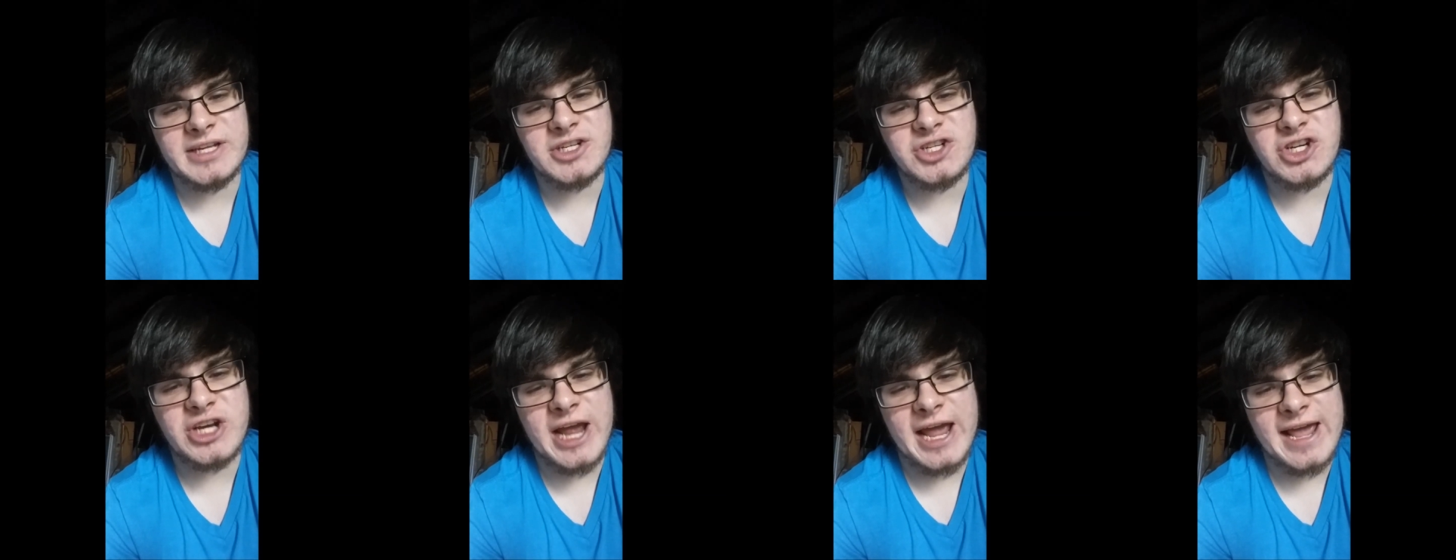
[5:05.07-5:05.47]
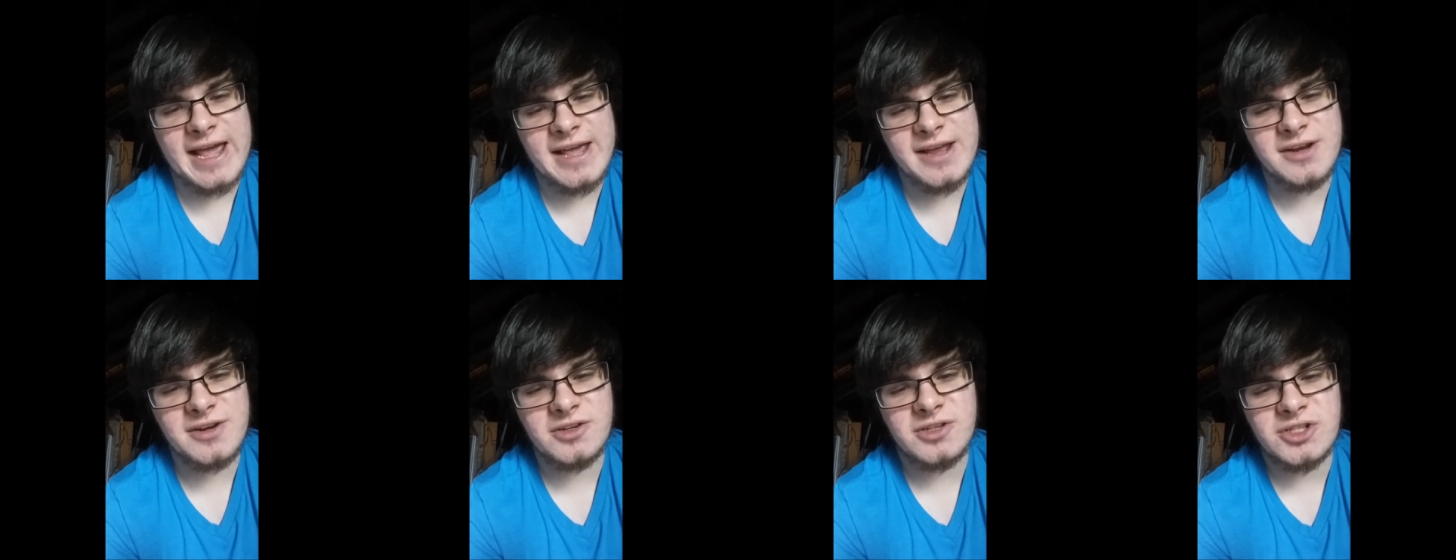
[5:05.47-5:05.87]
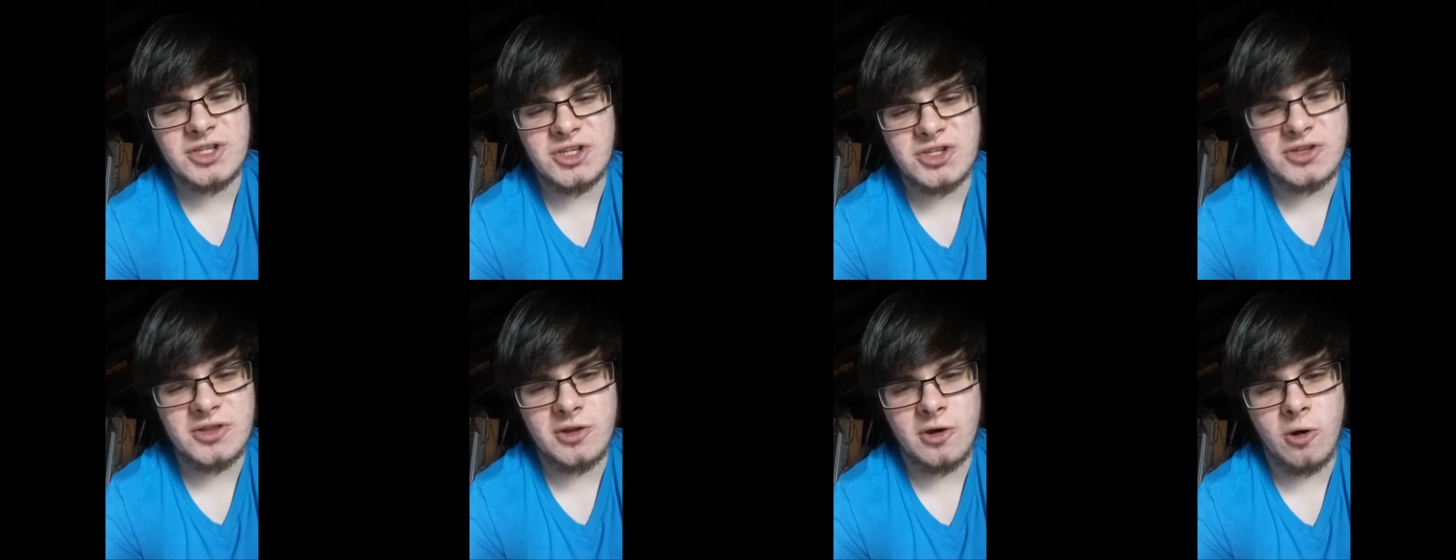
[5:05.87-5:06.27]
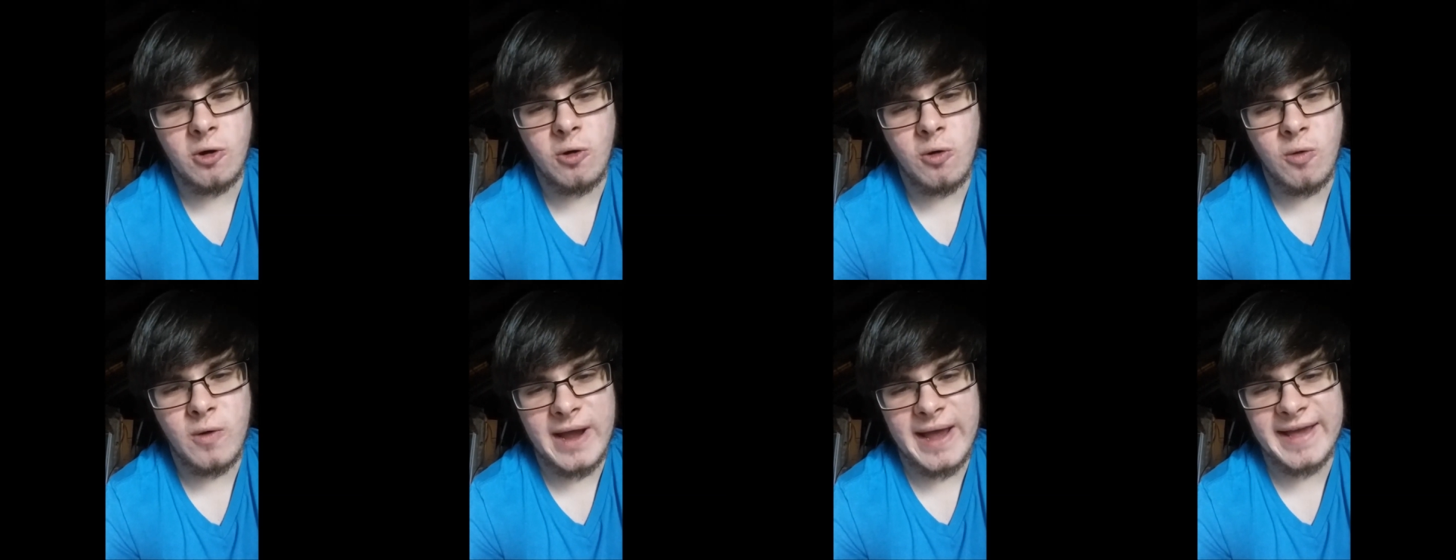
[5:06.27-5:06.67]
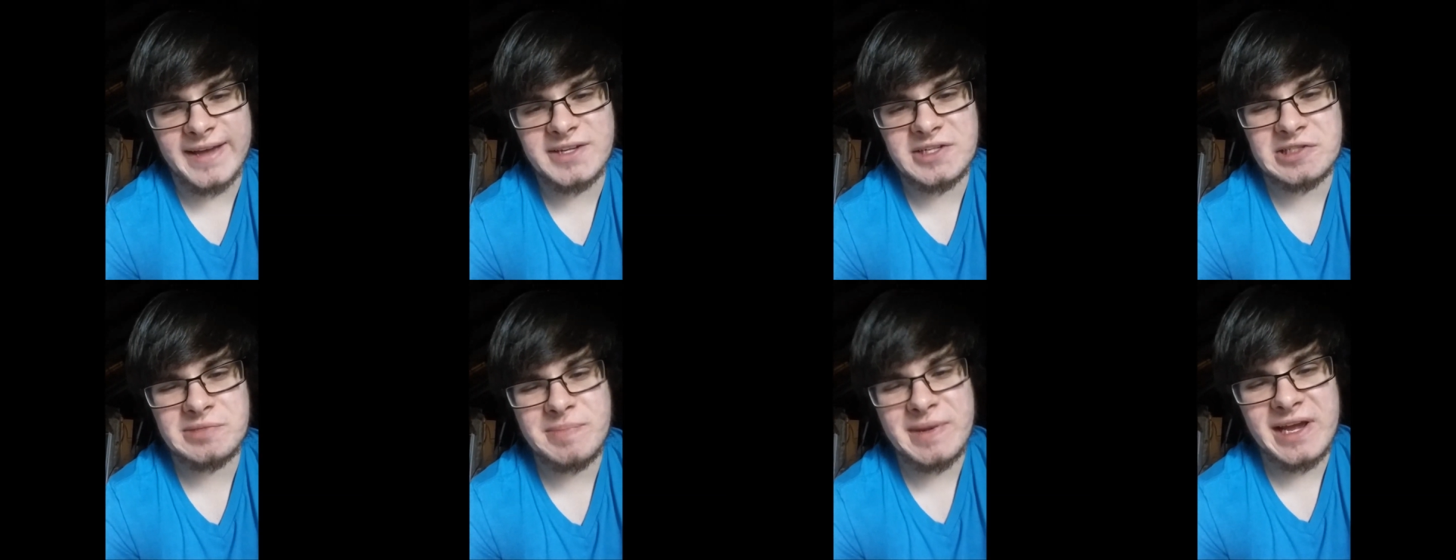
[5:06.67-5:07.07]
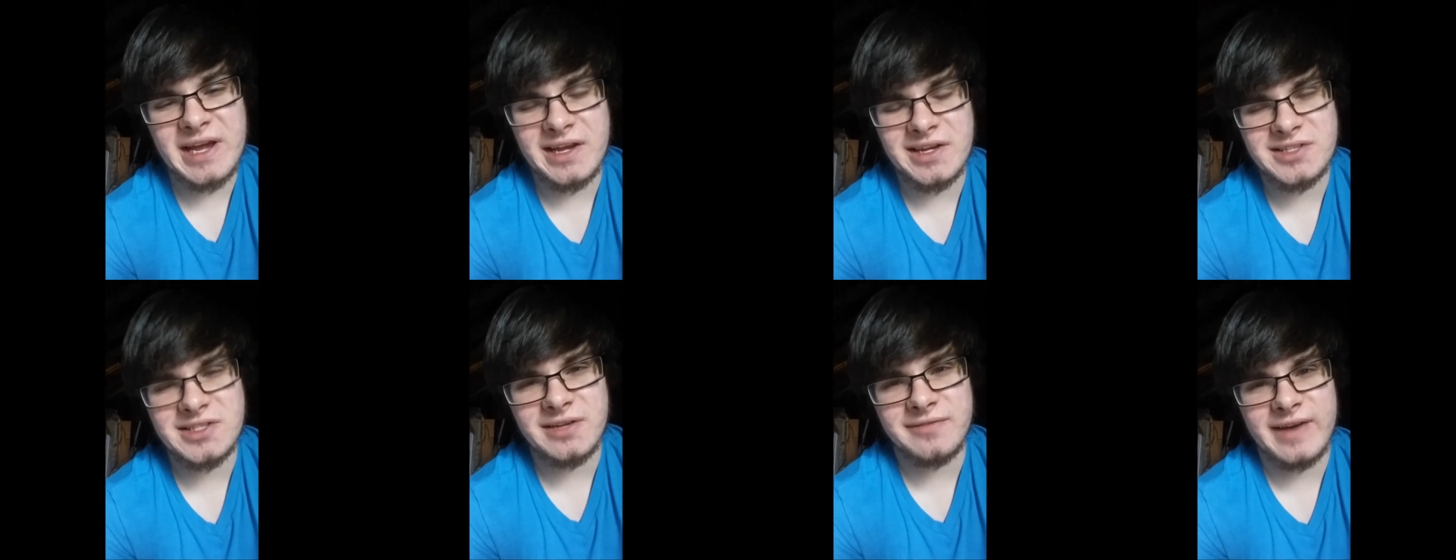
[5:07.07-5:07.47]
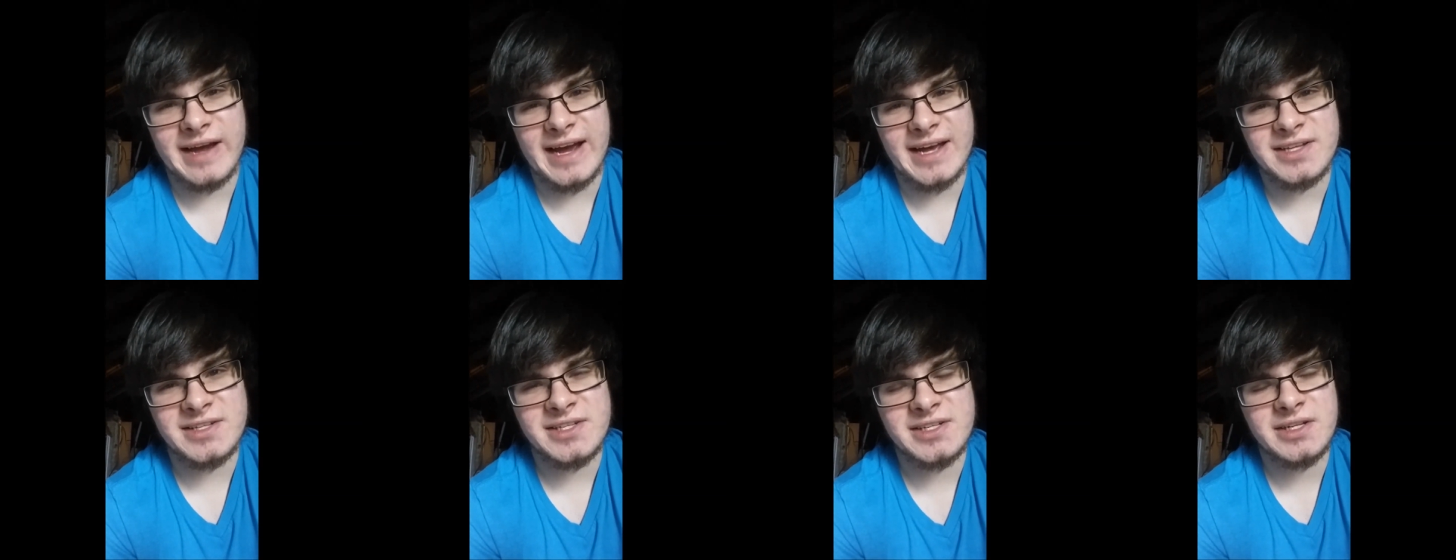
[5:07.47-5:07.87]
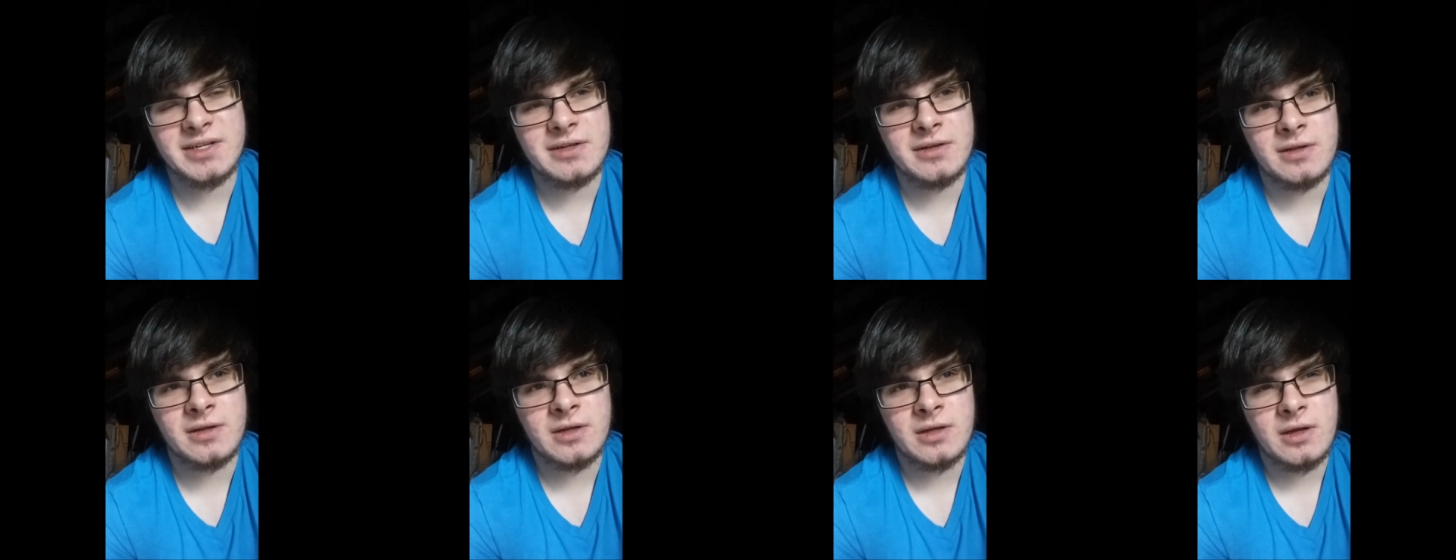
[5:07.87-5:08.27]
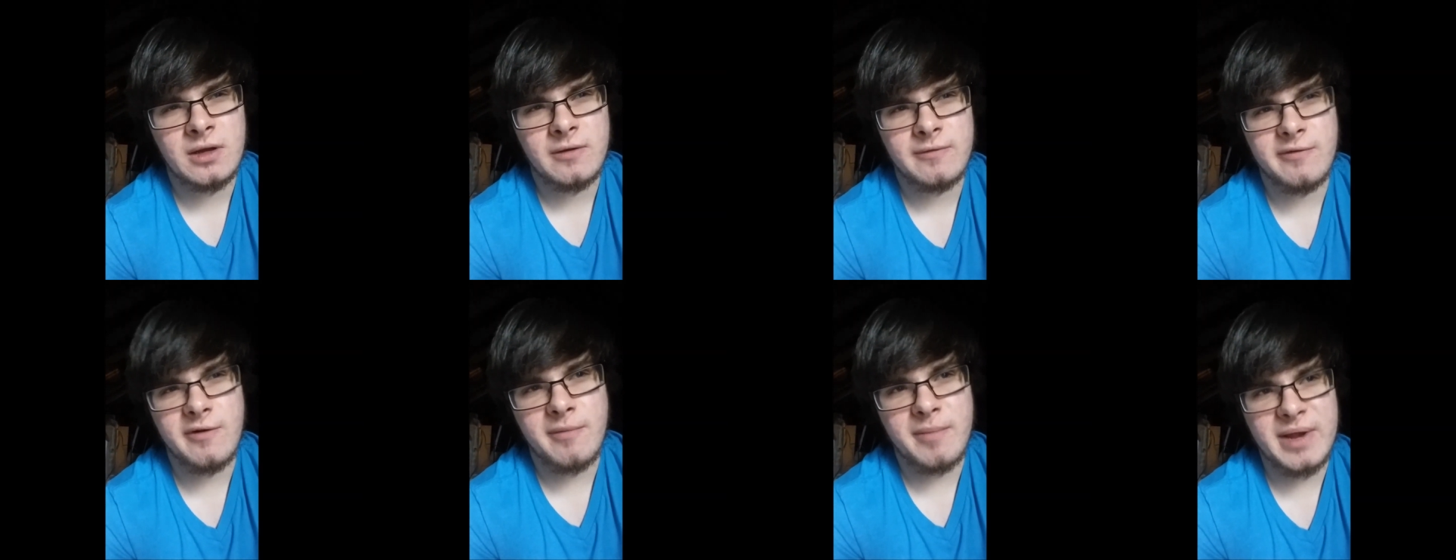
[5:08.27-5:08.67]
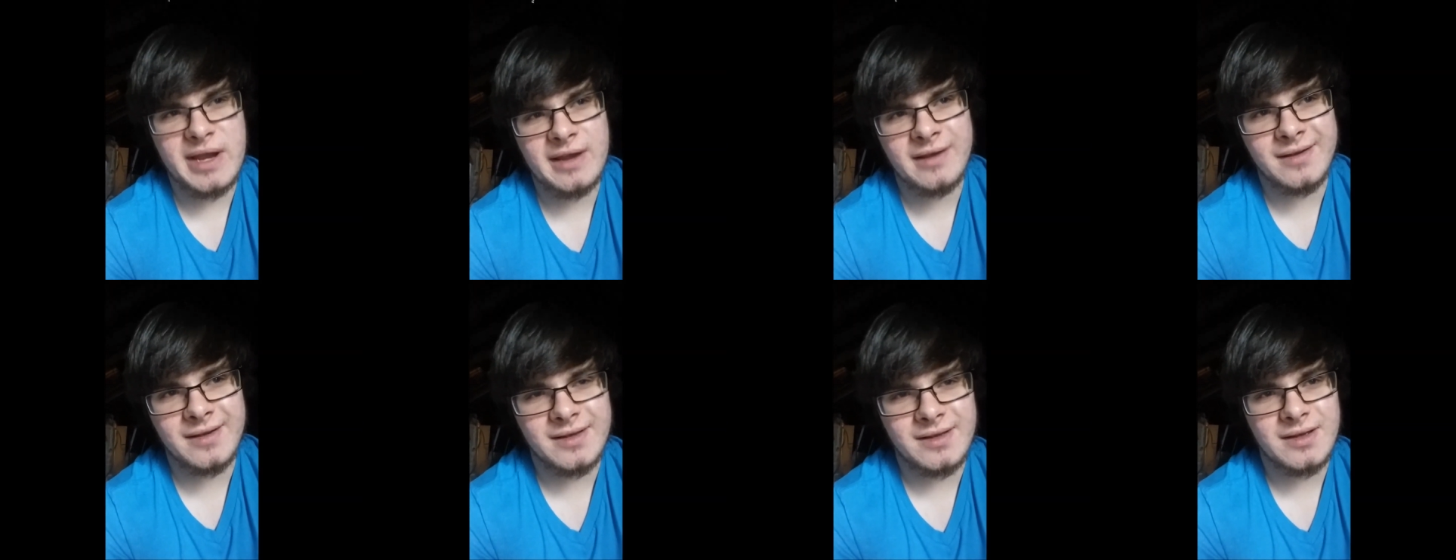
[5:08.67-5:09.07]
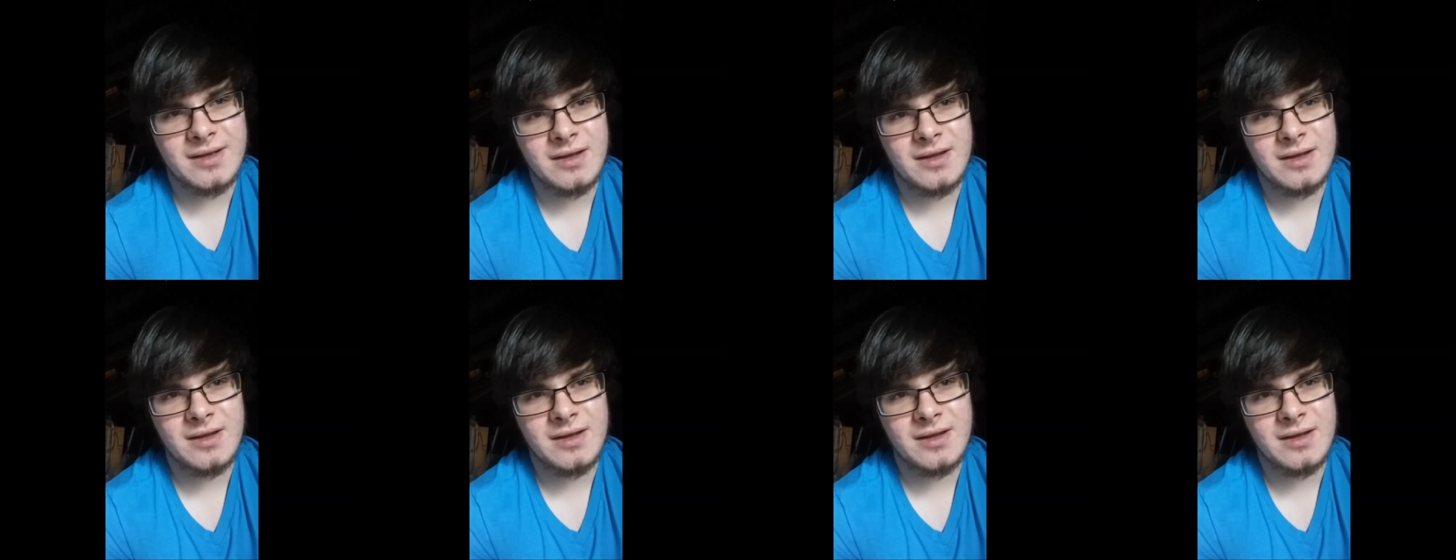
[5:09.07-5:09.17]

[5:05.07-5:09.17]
changed the whole headspace of acid for me.